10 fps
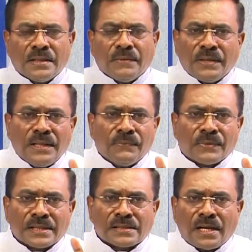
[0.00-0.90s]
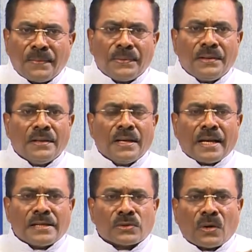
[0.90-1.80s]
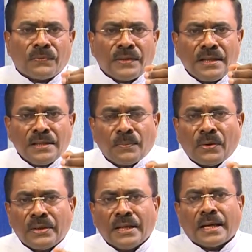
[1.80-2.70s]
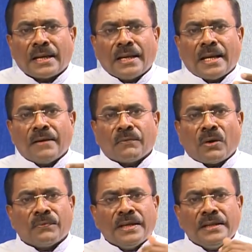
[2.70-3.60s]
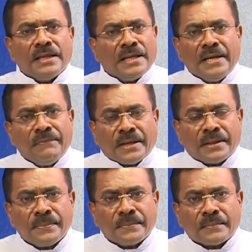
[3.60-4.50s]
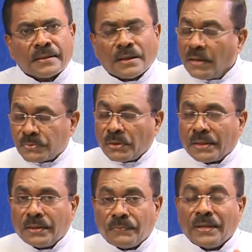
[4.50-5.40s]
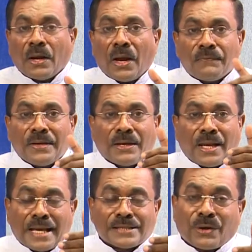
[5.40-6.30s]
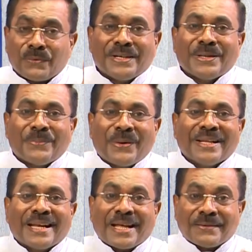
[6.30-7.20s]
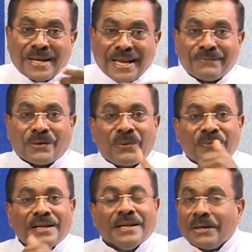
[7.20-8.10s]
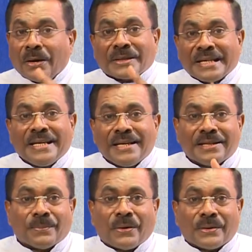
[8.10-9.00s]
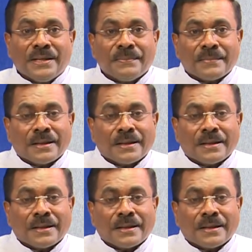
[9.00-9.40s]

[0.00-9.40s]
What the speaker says: If he, for example, has coffee in the morning and I have coffee in the evening, if he has coffee in the morning and if I have coffee or tea in the morning,